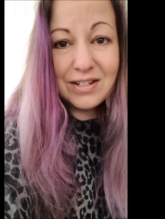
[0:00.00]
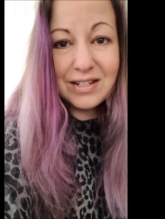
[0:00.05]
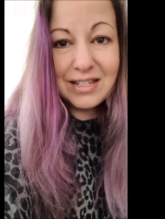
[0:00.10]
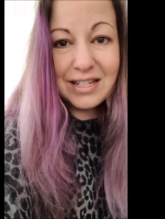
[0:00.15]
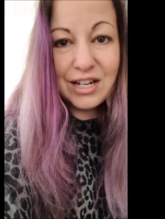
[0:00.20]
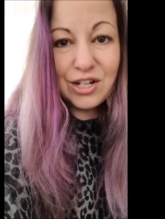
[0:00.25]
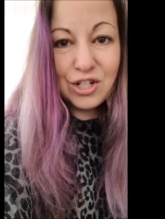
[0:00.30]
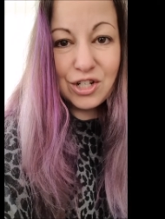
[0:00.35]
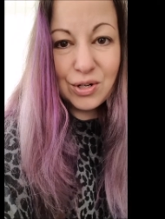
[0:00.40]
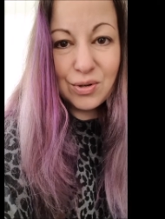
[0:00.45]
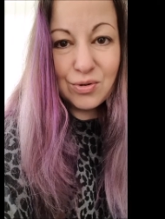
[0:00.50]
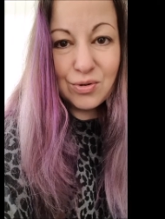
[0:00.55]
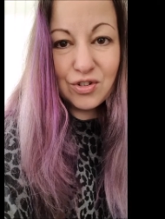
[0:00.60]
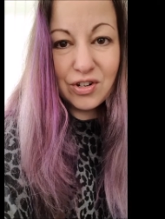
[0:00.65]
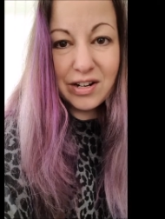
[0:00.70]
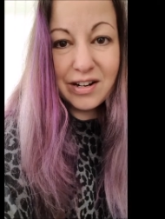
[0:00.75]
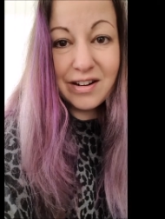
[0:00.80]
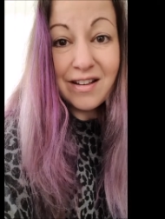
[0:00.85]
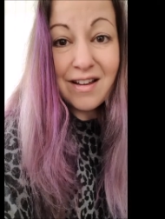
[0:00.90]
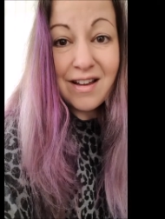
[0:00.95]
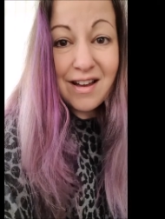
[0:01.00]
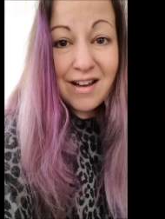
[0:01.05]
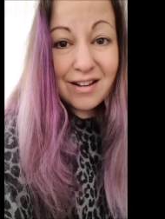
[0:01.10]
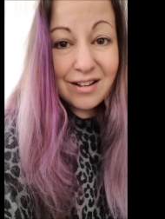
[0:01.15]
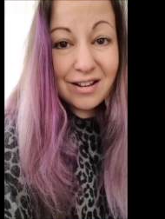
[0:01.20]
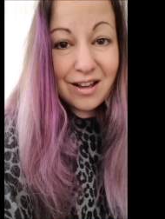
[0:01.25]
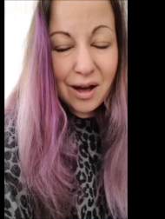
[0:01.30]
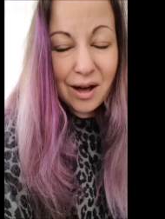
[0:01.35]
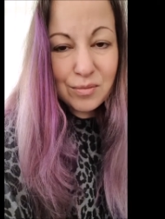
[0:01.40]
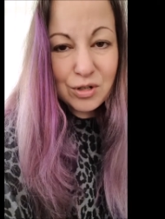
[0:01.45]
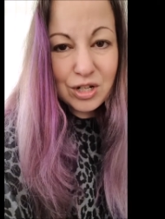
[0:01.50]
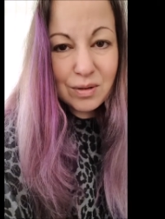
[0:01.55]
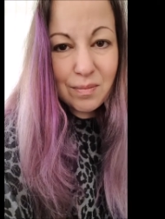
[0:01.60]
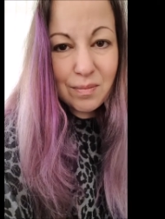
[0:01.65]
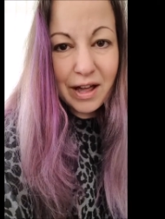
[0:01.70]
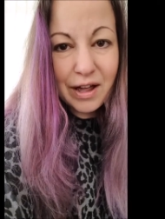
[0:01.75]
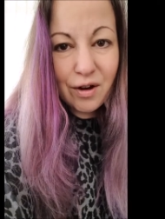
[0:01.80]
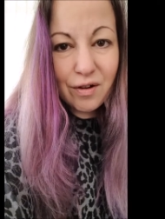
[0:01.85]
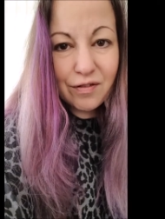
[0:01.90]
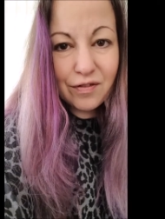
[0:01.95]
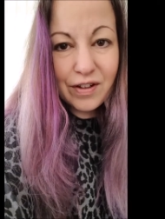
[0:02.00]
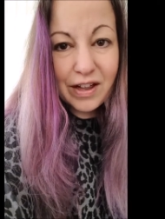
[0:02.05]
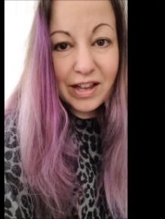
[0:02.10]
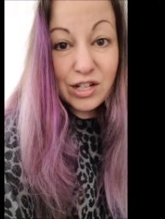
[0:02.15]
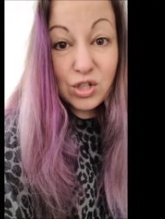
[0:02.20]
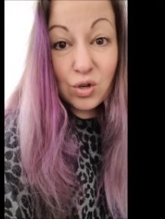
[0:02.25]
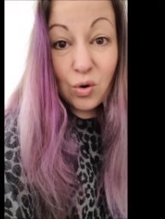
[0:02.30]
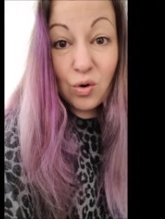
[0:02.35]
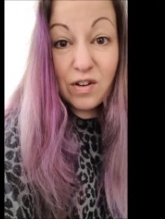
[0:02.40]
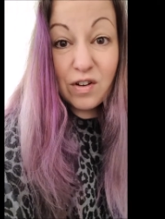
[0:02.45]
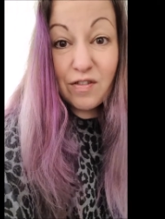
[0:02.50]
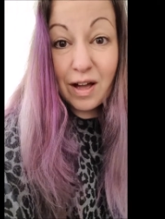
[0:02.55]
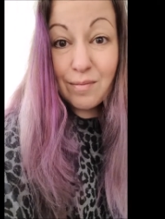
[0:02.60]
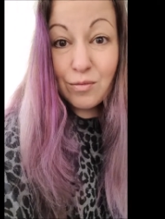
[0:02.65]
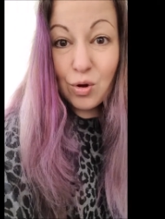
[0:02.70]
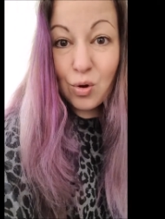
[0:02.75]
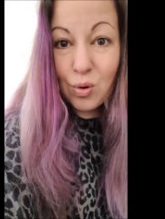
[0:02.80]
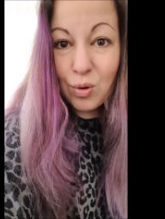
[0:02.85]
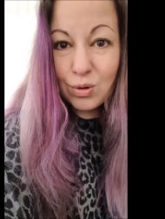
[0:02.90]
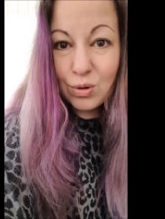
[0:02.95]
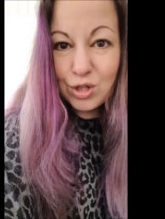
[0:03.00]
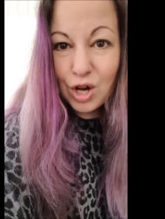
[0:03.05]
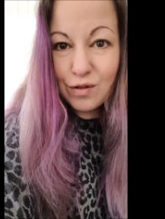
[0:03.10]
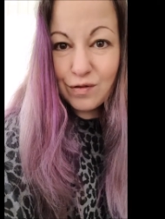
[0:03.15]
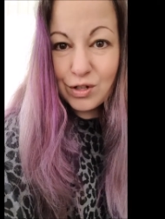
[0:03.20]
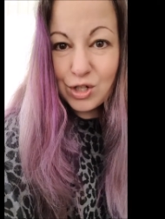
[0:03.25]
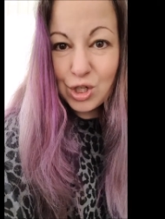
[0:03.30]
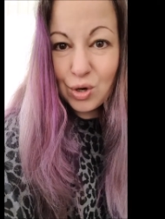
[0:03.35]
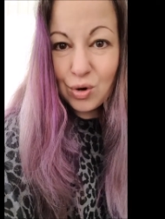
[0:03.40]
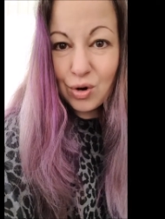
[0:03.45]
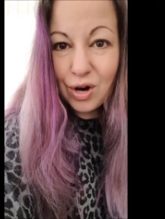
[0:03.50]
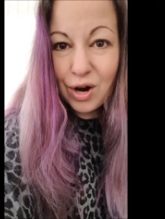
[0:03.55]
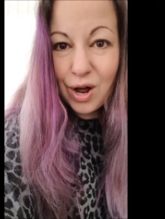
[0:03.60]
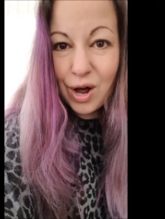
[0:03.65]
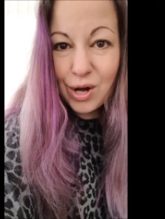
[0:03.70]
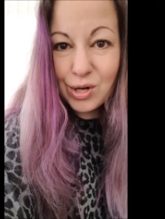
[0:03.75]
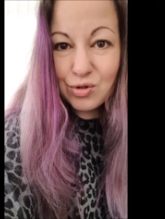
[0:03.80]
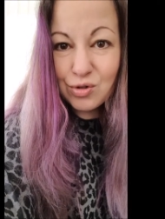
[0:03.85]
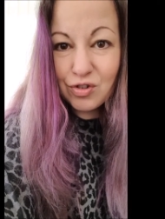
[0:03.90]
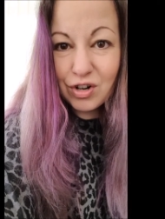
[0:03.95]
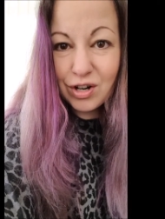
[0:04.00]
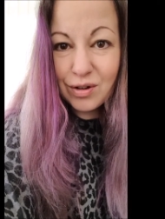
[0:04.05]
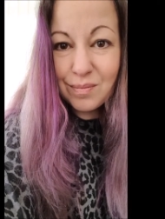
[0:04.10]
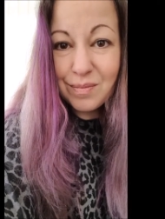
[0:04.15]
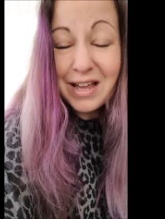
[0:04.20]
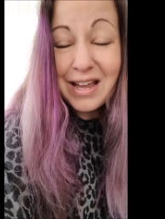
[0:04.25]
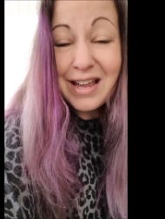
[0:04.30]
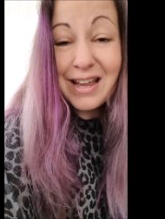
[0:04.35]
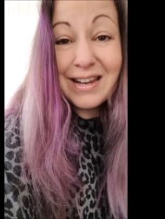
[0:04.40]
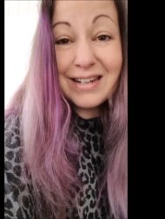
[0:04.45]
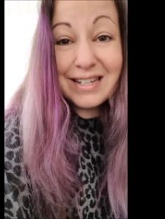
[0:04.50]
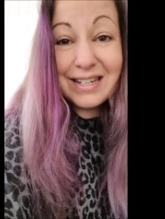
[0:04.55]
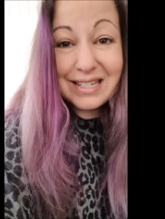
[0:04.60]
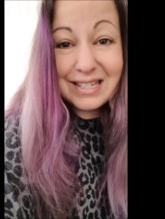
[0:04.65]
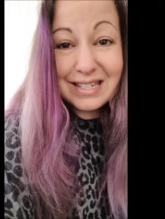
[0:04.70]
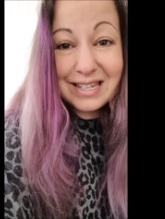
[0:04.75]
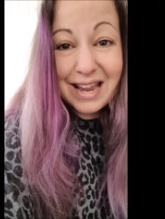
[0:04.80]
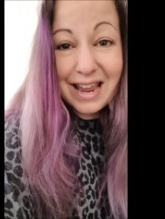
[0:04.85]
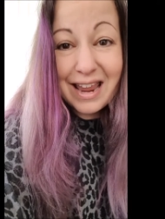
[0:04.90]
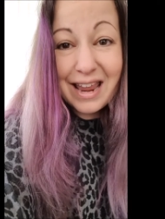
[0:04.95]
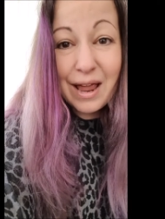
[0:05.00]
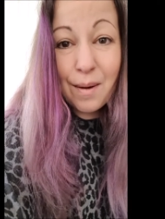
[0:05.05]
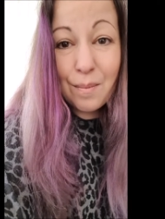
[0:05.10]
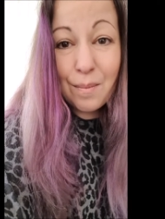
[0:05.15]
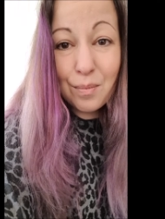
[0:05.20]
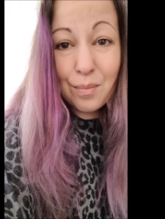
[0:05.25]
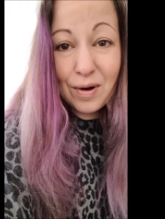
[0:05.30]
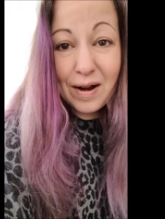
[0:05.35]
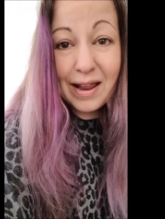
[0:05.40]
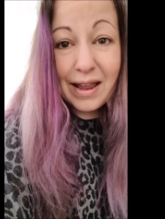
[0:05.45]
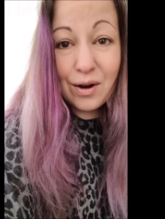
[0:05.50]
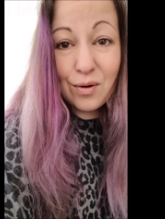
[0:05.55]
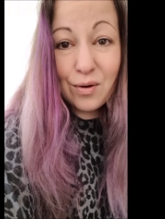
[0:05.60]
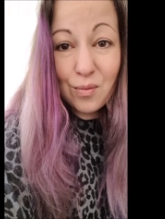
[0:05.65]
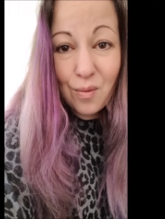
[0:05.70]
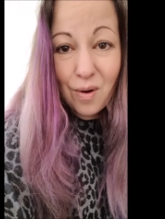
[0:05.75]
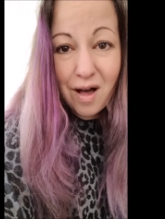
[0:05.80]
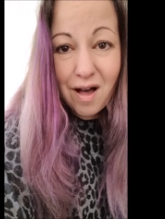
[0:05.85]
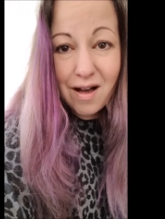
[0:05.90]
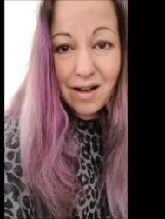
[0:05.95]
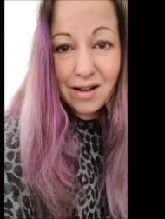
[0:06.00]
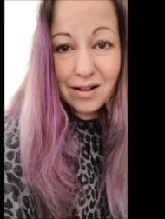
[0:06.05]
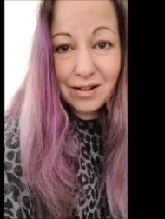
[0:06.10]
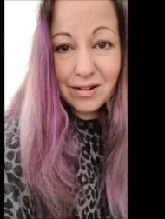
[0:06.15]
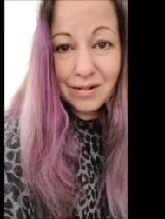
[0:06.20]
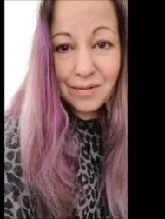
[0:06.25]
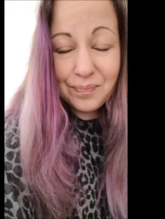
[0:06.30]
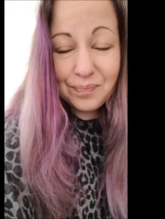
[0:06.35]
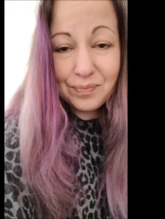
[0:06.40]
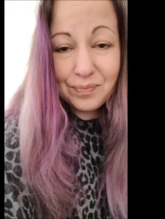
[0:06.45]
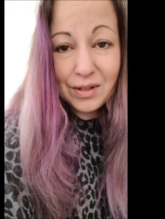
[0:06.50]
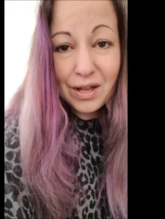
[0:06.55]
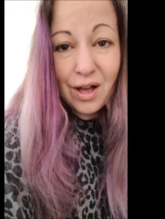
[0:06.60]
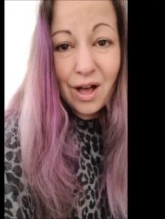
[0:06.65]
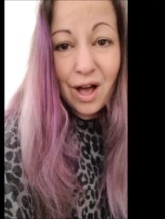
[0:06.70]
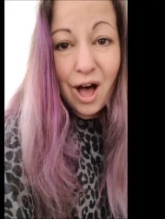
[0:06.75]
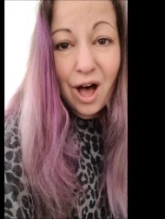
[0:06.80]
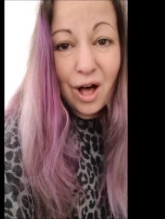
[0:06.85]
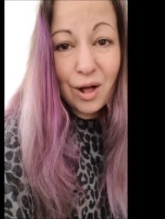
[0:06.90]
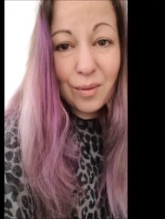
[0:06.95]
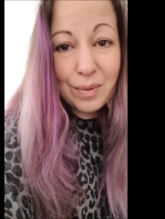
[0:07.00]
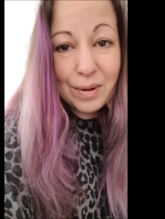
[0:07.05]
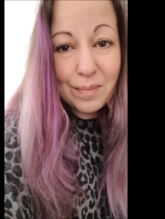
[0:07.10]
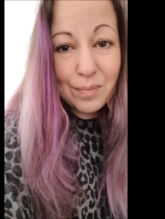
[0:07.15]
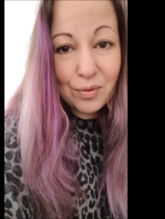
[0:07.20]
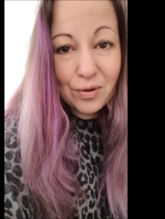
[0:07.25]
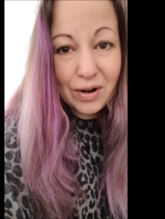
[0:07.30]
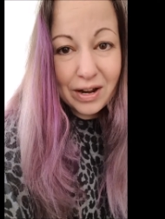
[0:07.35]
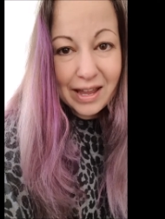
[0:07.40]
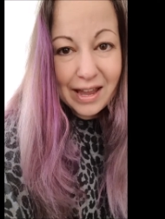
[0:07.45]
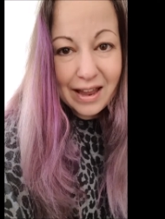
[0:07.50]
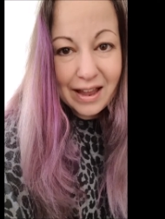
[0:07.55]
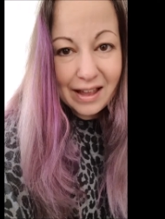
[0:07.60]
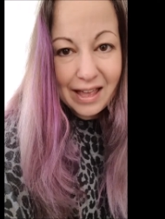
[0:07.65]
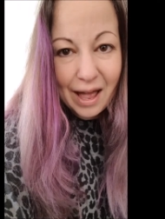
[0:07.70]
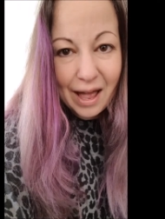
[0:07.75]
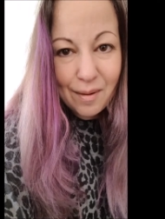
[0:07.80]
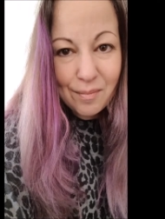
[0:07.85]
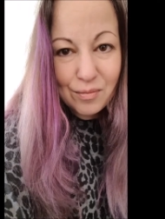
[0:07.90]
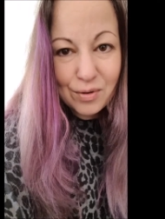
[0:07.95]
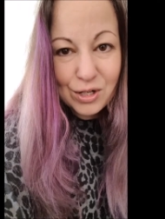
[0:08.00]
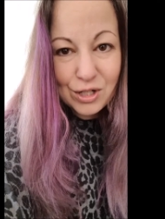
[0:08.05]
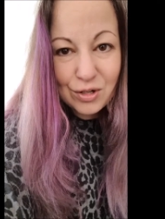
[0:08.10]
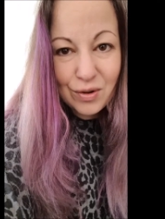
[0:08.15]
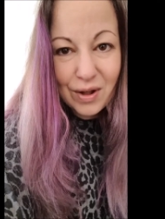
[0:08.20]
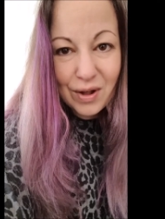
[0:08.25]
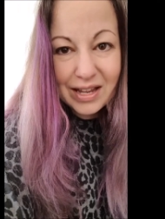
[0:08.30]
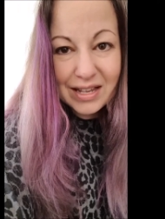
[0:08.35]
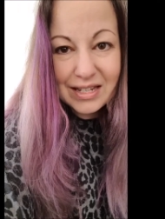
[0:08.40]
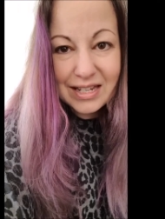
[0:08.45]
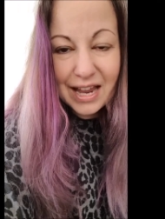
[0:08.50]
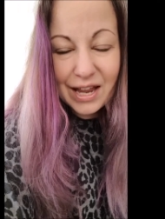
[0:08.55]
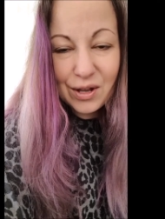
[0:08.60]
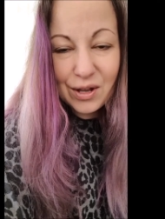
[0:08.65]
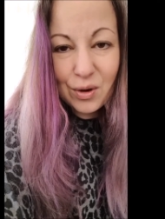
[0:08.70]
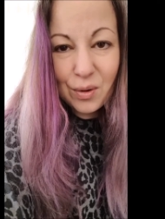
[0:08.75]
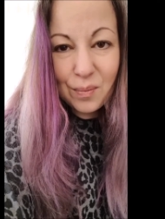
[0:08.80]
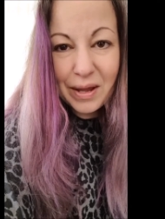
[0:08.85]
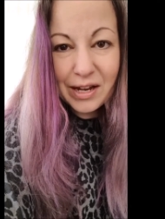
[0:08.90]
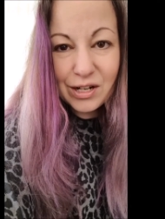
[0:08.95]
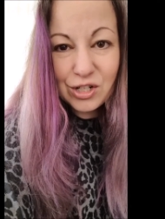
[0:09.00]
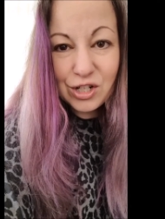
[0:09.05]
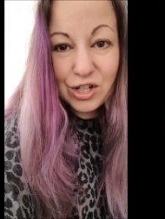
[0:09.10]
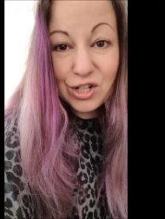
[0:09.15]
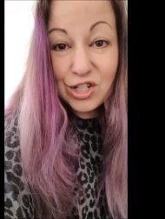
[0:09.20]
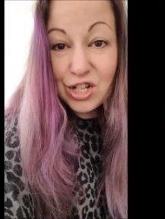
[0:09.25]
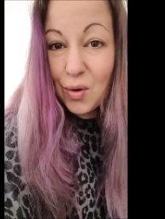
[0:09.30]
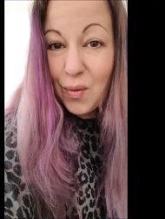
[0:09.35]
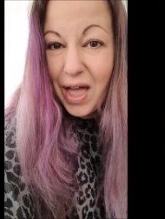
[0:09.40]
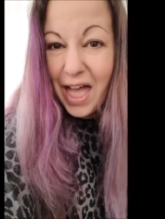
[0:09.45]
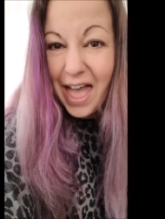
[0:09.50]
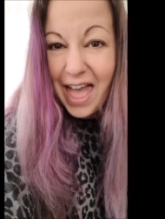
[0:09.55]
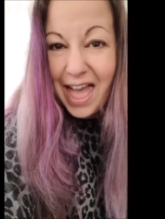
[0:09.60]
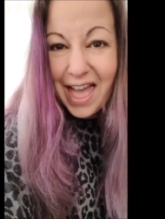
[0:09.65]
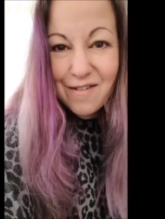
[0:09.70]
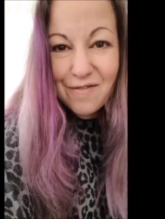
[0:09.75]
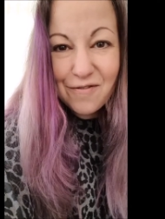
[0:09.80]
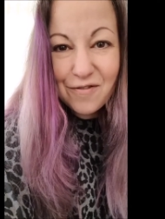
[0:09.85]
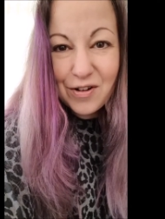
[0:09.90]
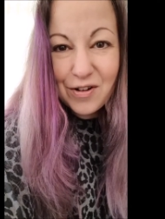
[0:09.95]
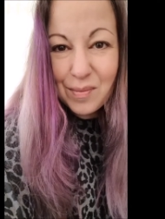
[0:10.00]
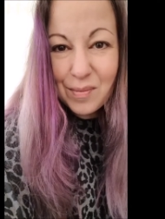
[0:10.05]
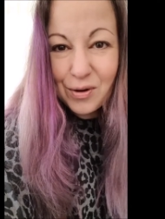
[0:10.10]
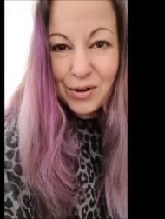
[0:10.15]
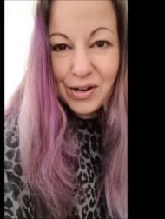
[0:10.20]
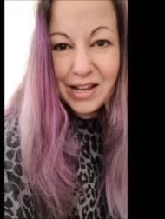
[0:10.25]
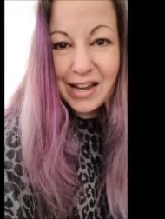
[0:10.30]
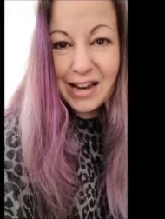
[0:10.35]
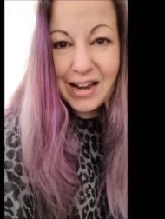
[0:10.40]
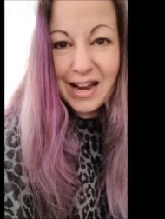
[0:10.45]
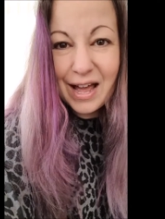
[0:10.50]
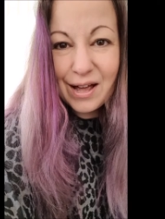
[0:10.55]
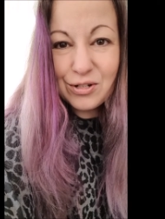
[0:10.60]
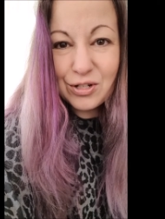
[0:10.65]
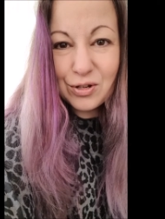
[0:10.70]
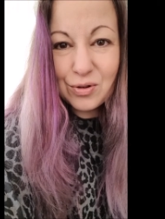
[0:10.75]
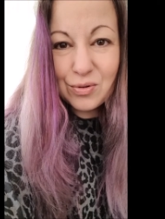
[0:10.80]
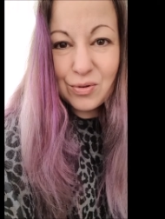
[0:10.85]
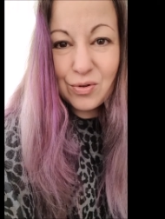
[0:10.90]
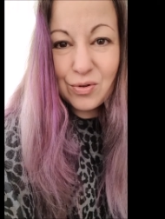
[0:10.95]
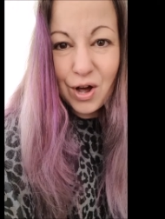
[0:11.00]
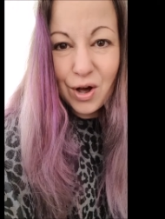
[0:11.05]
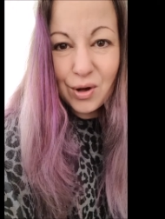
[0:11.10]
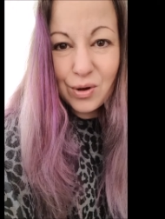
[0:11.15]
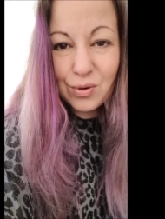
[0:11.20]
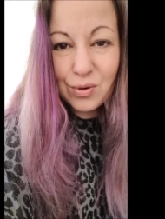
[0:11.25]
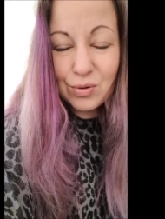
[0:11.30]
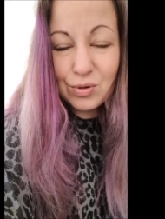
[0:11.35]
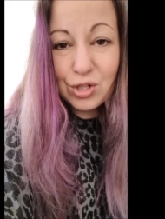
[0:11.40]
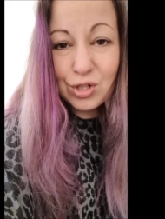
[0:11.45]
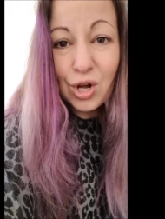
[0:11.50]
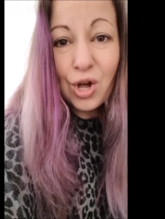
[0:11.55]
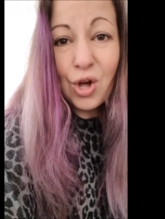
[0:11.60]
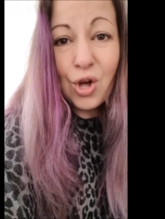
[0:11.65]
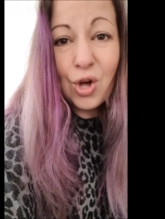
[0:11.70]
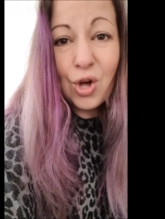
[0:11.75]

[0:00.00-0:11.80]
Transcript: to see children come to my office or if I'm called over to your classroom to see brilliant work. I'll be bringing a camera so I can take your picture so everybody in our school knows